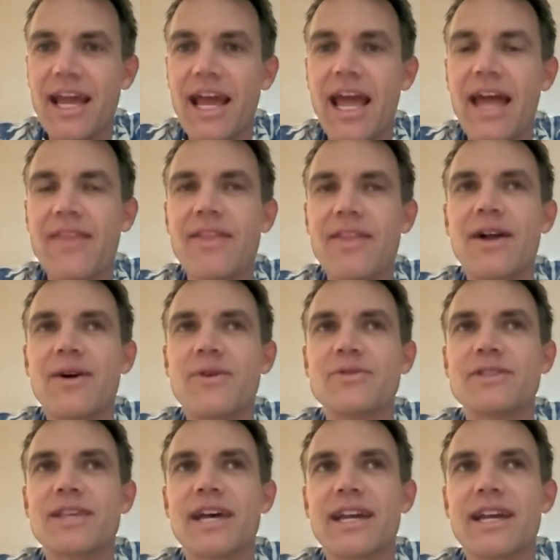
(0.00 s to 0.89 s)
And then I
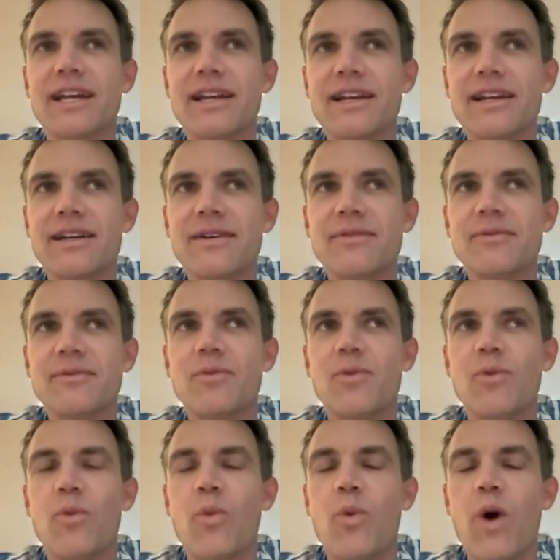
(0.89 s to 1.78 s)
was like,
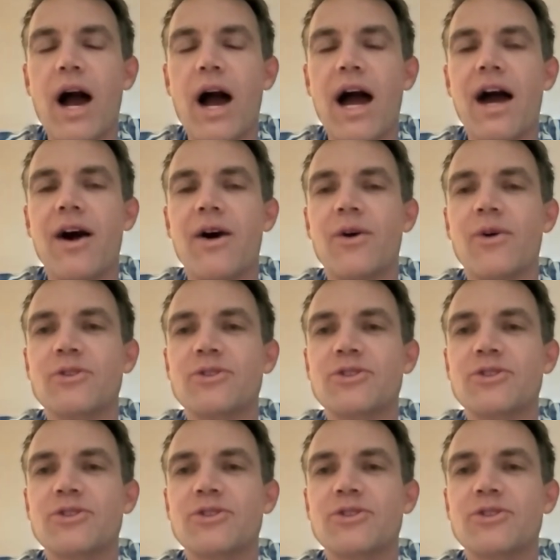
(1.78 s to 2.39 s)
wow,